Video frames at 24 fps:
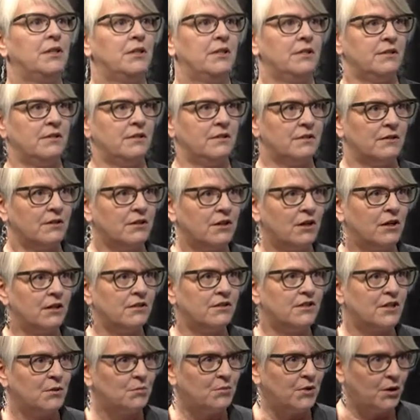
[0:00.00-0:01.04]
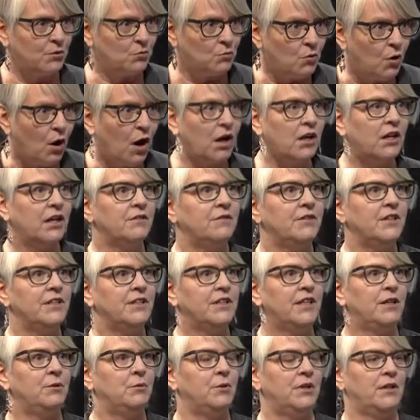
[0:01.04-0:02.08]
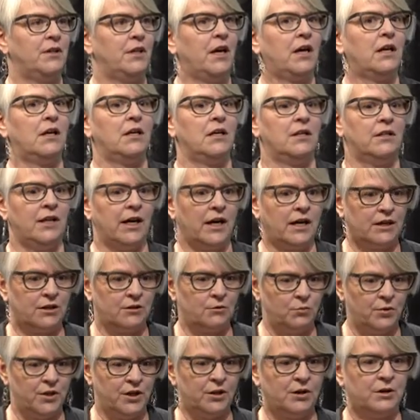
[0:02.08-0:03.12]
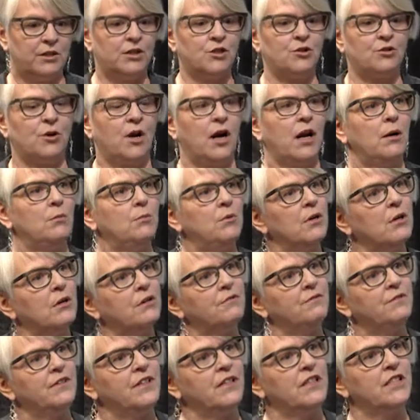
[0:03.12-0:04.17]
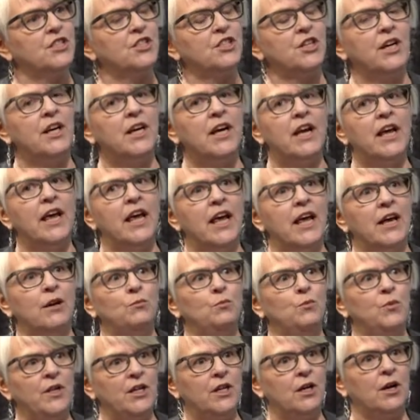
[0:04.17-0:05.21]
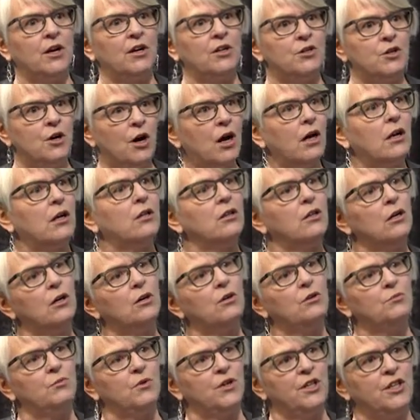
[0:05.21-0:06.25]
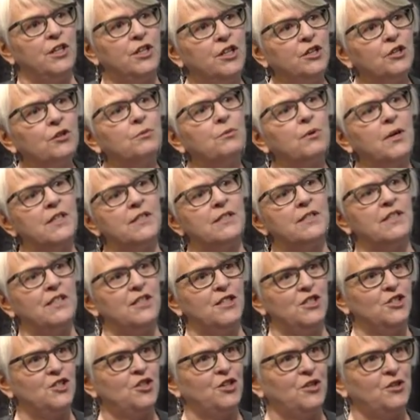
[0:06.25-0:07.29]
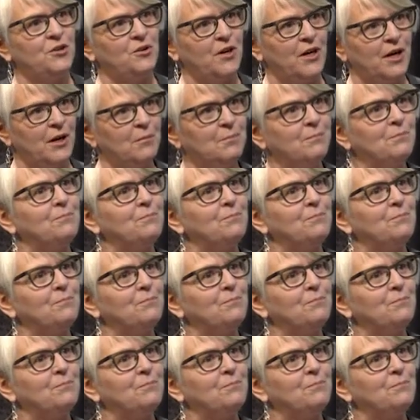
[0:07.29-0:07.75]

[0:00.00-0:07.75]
This is a concept I walk every day with that, that we are a tribe, we are a village, and we are not alone. We're here raising each other up.